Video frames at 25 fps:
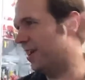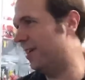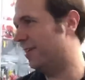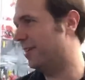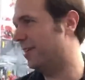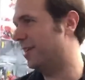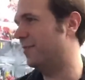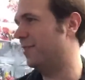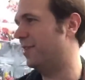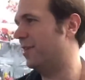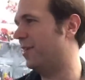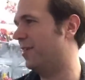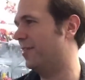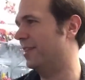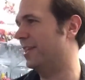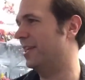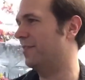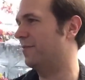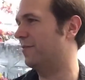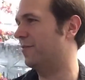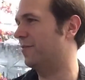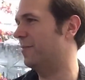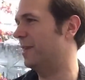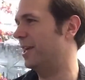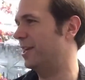I'll give you all the
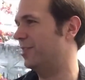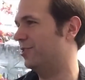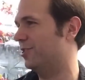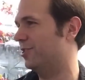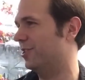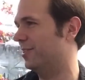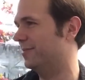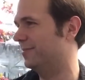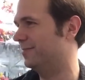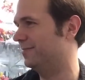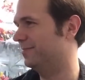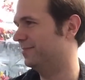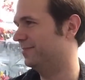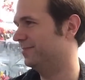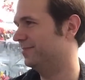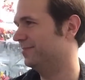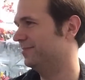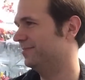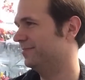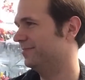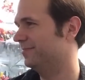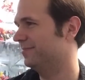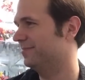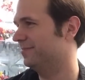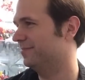information.
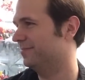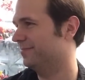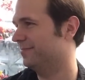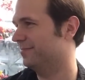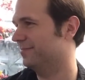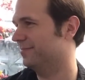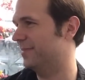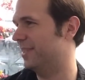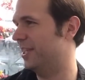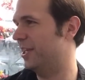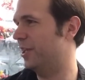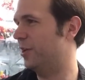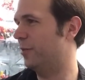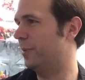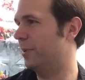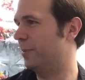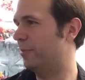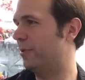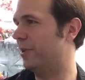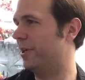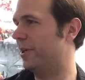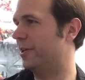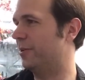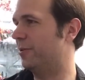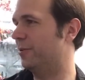It'll be
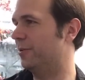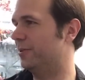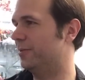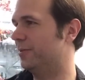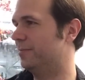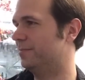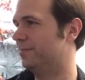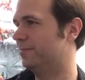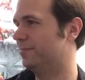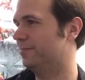pretty cool.